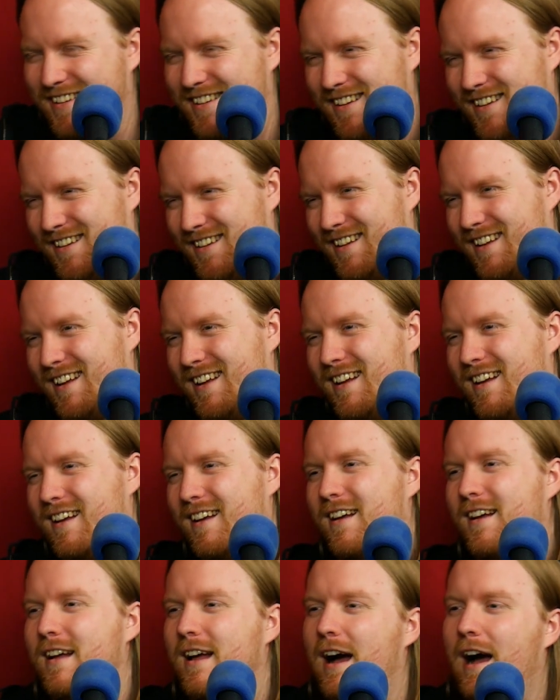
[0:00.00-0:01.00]
Like,
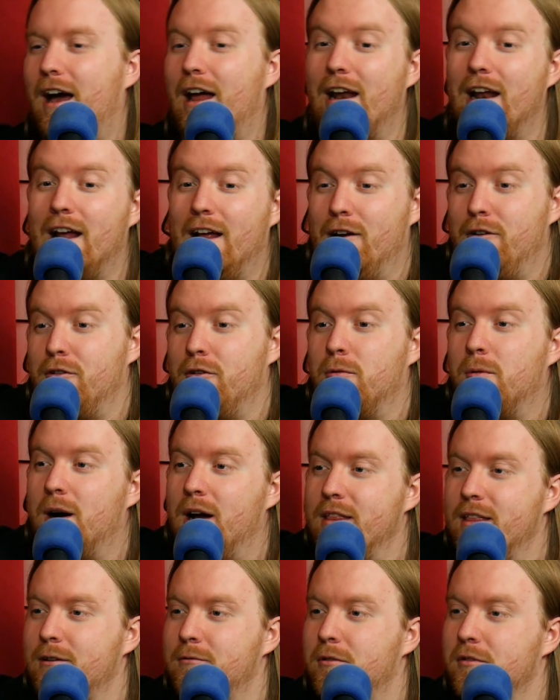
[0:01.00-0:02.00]
I I don't know
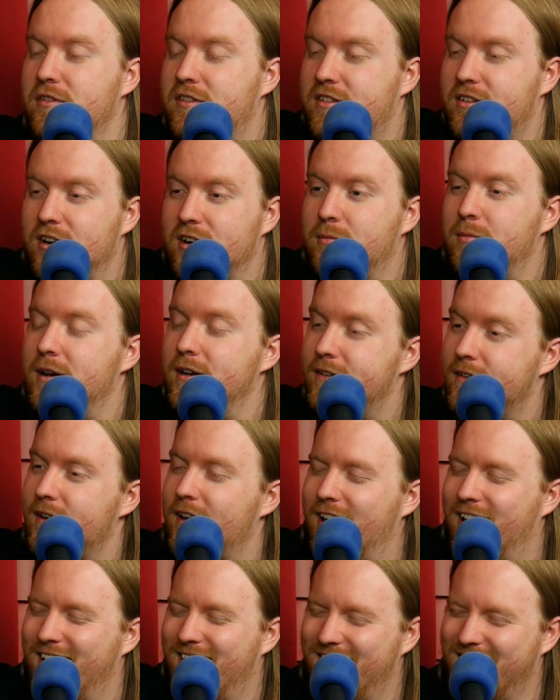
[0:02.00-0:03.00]
why they won't suck my
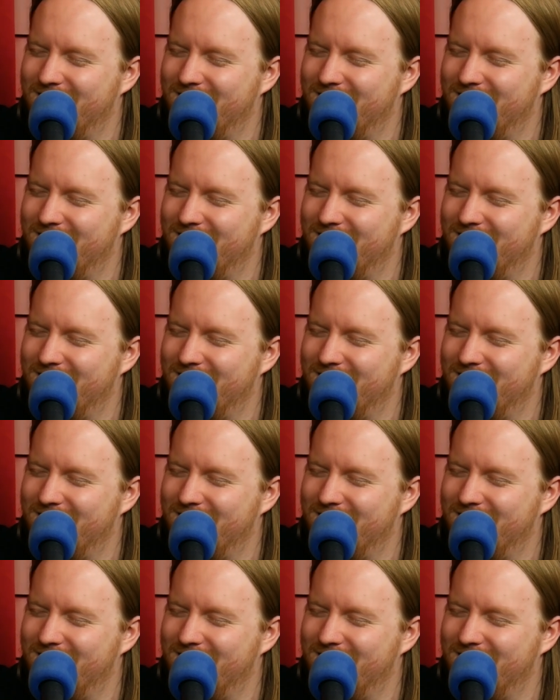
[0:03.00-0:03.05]
dick.